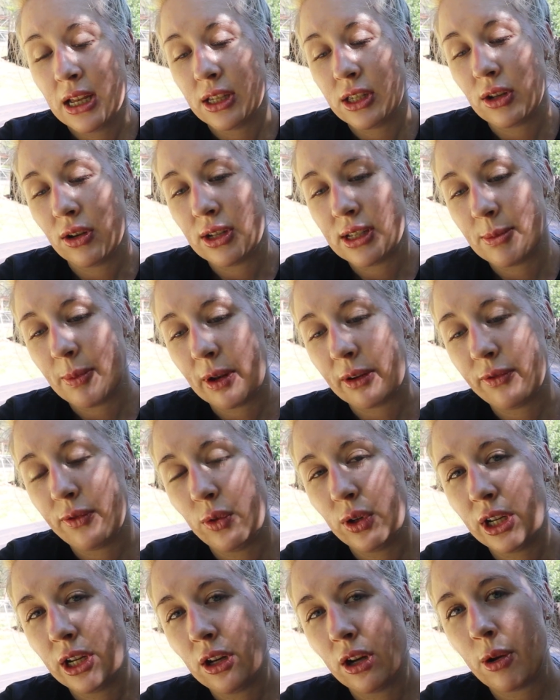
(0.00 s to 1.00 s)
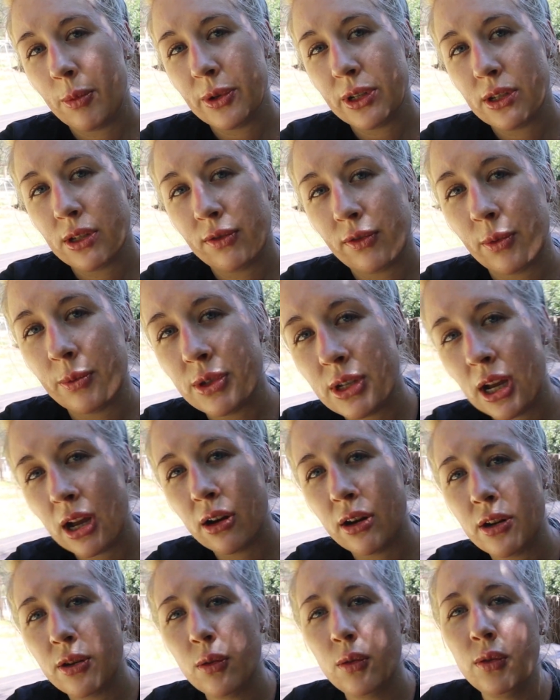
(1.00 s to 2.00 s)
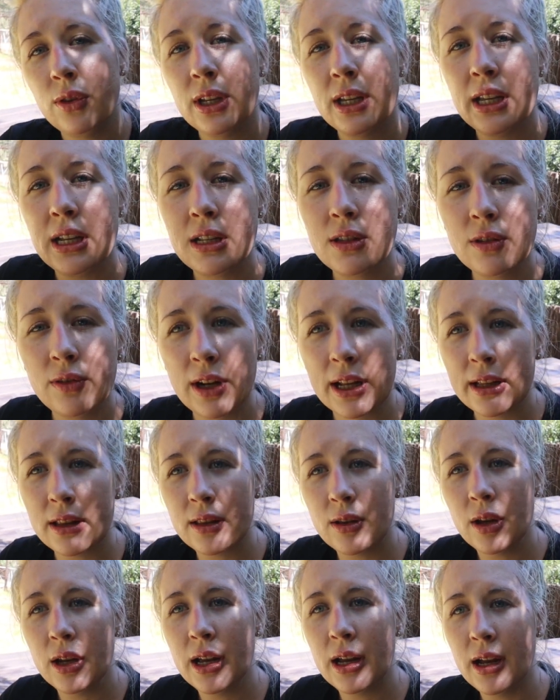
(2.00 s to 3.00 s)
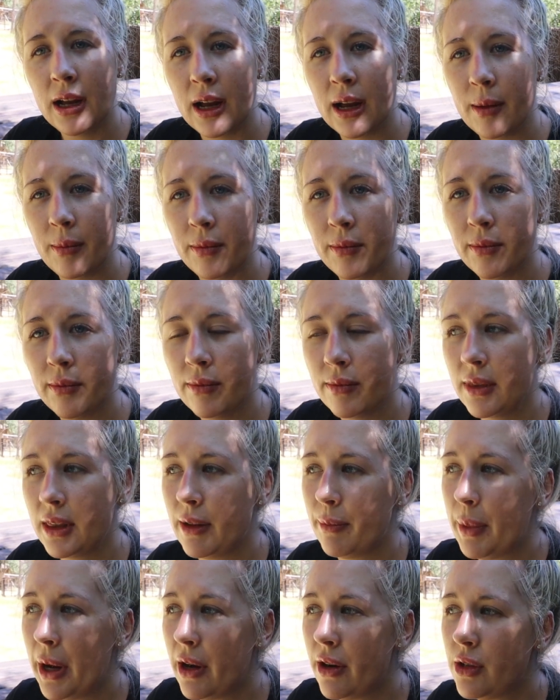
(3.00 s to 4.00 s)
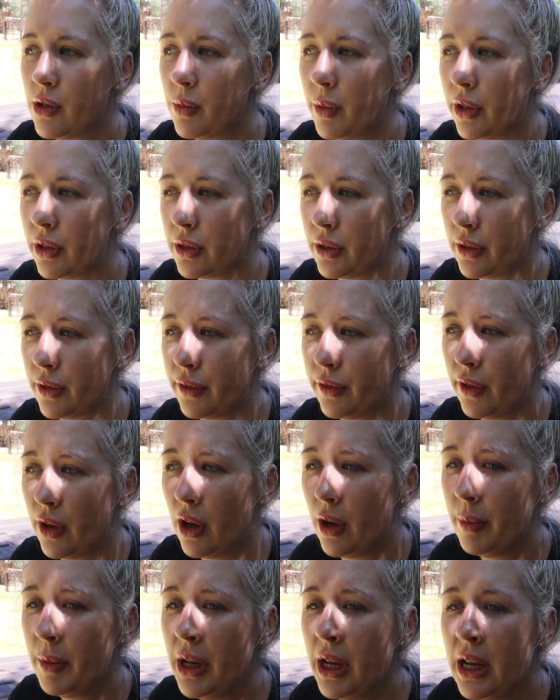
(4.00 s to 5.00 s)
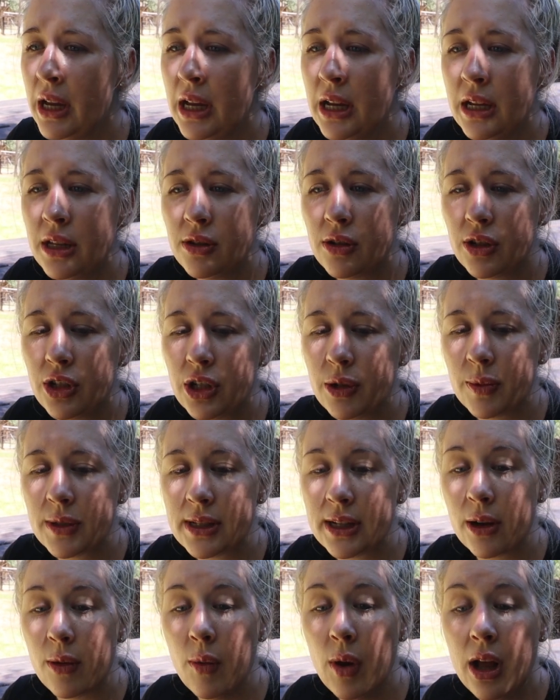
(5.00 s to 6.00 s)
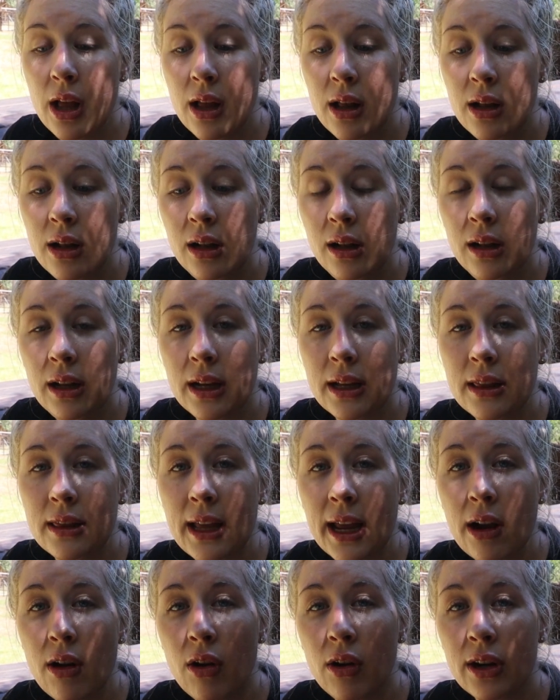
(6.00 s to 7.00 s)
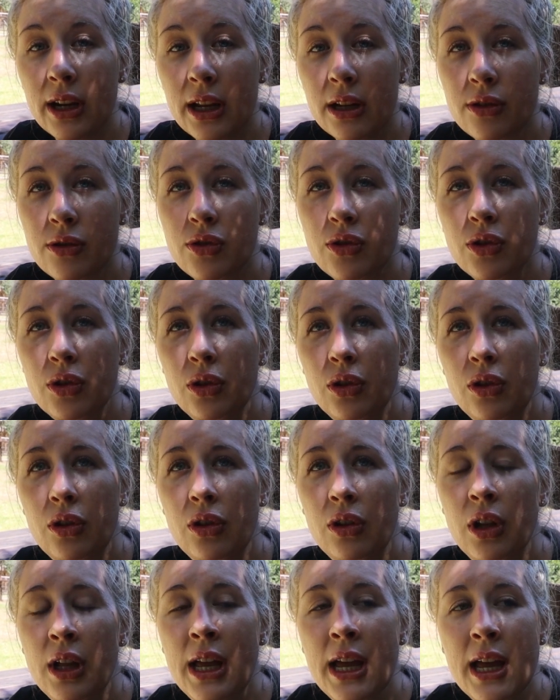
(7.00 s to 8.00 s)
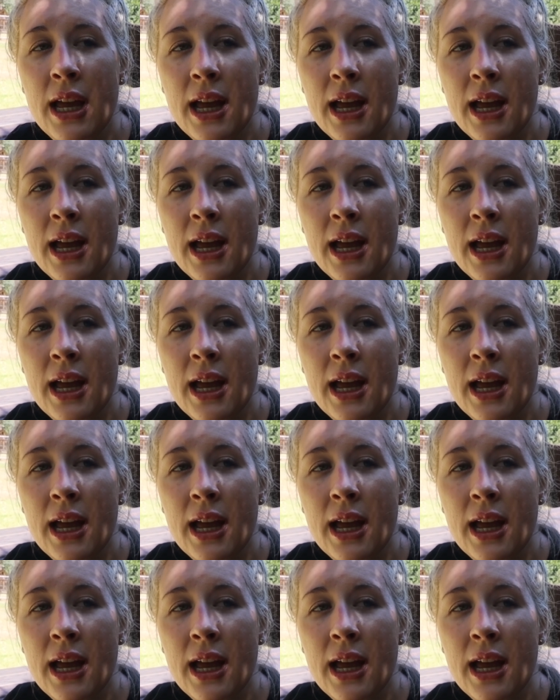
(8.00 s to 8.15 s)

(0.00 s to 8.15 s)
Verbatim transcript: So it's about forty kilometers from town, and all the kids that um, the parents worked on the farm. So she was like, well, they can't get to school.